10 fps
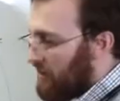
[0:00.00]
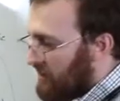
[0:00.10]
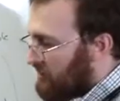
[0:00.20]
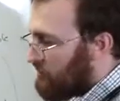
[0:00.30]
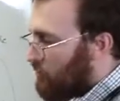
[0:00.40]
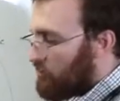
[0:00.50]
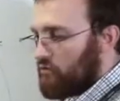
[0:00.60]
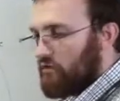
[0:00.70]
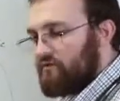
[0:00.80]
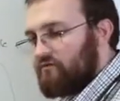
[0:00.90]
by
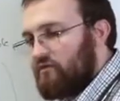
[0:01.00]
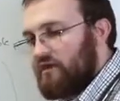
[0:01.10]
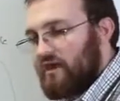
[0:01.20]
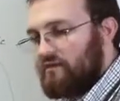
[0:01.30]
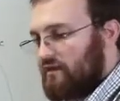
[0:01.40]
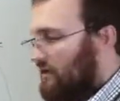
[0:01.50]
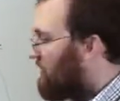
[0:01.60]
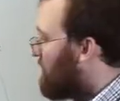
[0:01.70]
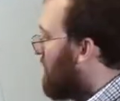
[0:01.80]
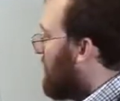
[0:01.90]
Q1 of
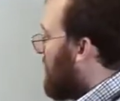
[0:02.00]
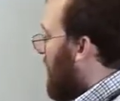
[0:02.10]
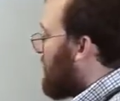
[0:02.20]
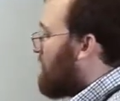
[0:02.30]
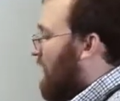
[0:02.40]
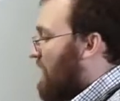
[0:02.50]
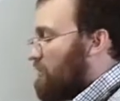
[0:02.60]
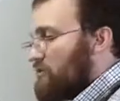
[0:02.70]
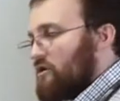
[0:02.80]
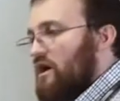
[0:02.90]
2018, and
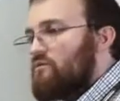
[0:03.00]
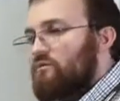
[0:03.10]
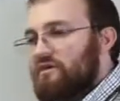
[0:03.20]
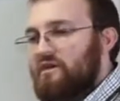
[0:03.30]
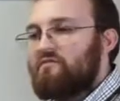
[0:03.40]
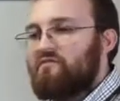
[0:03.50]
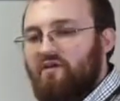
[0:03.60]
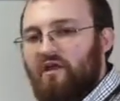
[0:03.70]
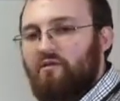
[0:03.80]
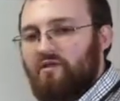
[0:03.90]
IOHK will begin
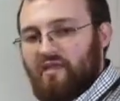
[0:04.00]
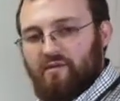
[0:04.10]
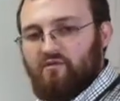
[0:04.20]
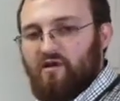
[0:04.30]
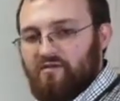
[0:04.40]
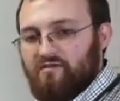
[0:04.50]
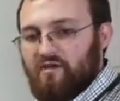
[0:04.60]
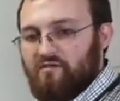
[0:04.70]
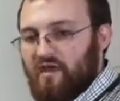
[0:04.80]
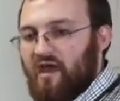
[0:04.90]
following that
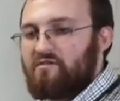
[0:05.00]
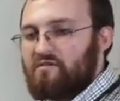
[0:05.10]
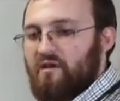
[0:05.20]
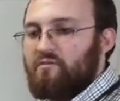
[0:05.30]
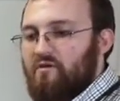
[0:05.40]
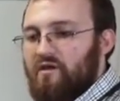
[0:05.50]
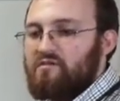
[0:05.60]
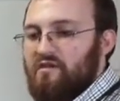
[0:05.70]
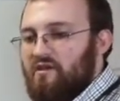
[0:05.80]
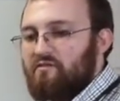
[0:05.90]
process as it
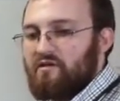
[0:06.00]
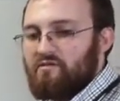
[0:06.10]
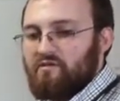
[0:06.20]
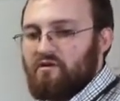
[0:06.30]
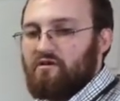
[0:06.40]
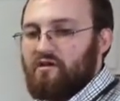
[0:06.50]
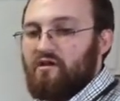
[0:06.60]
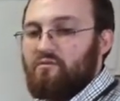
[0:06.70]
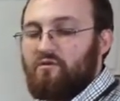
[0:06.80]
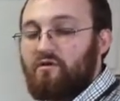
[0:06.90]
upgrades and iterates the
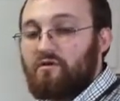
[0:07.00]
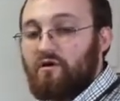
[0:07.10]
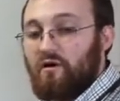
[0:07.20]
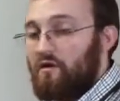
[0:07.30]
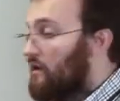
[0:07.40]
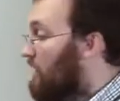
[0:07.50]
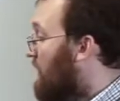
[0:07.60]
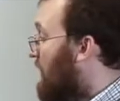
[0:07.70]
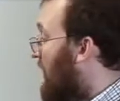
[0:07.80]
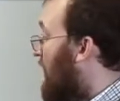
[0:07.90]
Cardano protocol.
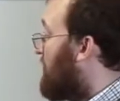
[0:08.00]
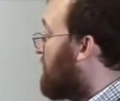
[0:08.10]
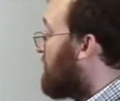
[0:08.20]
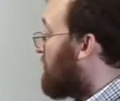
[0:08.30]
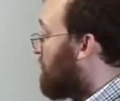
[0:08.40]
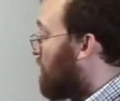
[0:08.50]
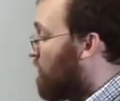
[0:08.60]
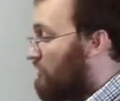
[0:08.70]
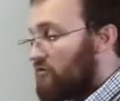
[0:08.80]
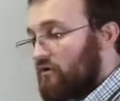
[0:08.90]
And
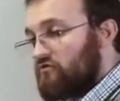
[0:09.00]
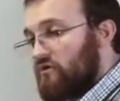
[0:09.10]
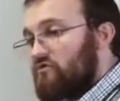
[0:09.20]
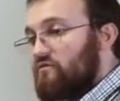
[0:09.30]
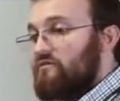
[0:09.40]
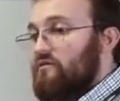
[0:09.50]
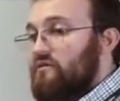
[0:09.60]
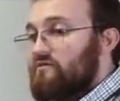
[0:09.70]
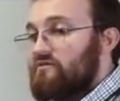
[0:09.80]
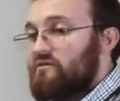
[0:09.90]
once our treasury
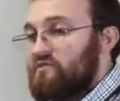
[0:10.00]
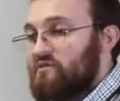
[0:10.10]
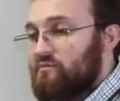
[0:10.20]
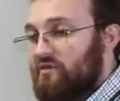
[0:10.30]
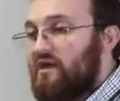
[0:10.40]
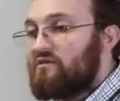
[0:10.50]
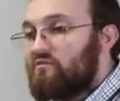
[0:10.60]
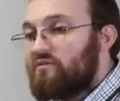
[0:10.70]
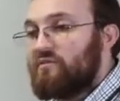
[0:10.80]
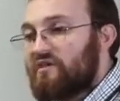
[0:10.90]
voting system is in
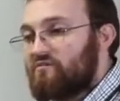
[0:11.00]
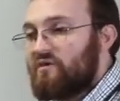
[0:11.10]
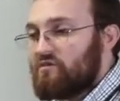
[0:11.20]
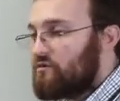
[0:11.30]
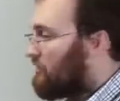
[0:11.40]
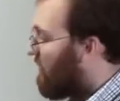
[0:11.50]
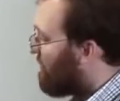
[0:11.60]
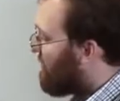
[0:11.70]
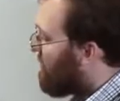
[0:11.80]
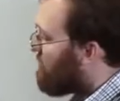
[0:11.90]
place, we'll make special
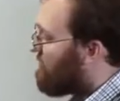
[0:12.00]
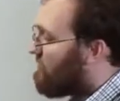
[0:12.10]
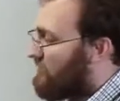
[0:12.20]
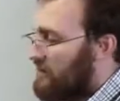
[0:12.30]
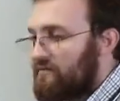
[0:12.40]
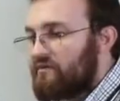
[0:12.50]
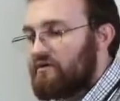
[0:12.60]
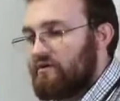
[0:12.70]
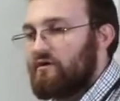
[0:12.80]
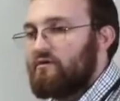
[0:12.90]
accommodations so that every
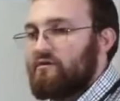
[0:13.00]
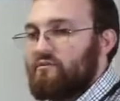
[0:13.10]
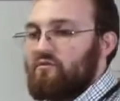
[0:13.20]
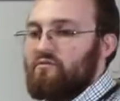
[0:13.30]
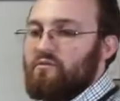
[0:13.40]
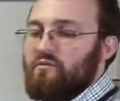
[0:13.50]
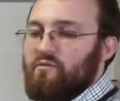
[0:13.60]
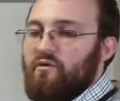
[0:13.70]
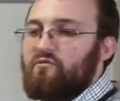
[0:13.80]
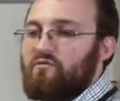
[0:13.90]
Cardano improvement
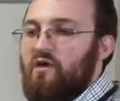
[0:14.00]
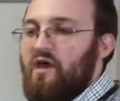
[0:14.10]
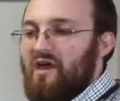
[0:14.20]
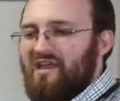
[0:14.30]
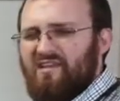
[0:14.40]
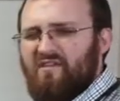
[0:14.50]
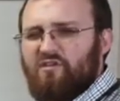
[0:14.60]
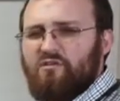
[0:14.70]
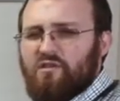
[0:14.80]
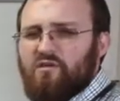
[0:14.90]
proposal can
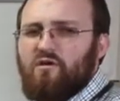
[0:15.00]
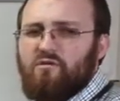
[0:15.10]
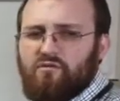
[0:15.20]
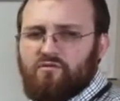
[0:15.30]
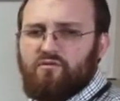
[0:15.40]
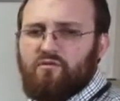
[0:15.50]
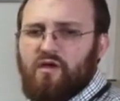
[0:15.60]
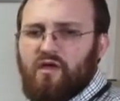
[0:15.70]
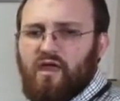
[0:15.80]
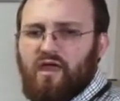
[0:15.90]
eventually go
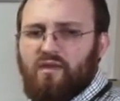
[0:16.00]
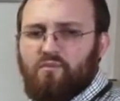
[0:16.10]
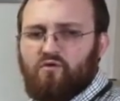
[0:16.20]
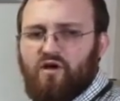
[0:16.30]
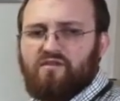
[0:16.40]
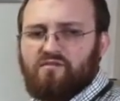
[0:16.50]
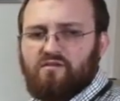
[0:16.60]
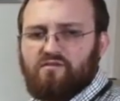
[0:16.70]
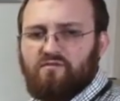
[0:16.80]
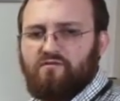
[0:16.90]
through a
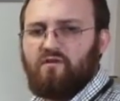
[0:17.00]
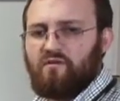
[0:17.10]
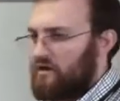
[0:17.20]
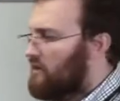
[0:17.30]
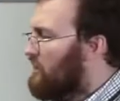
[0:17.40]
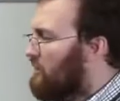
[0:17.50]
process of voting